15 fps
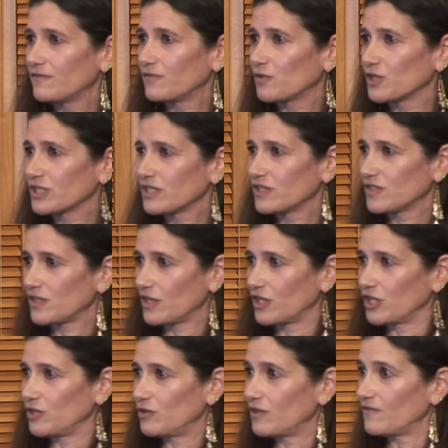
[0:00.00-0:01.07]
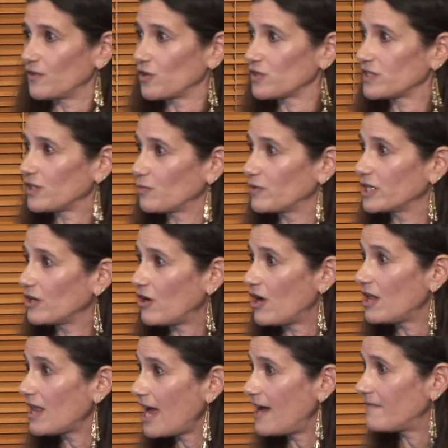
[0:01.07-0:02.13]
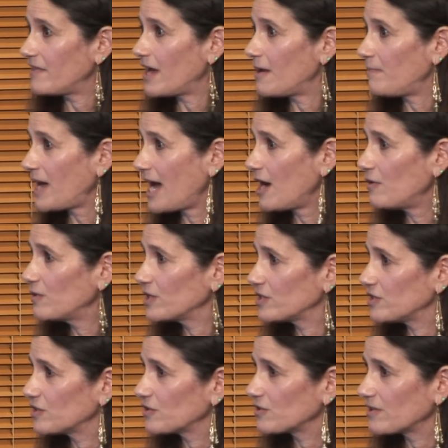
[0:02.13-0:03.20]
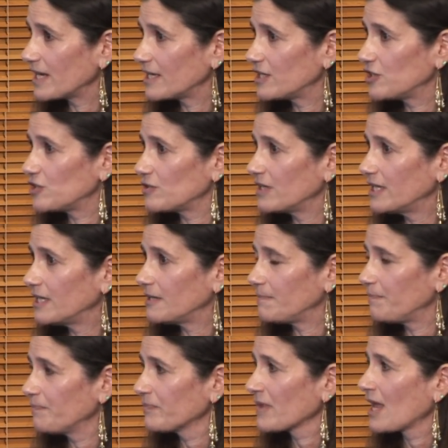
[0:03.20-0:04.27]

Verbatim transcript: forces of the universe and we all have that power to create a dream,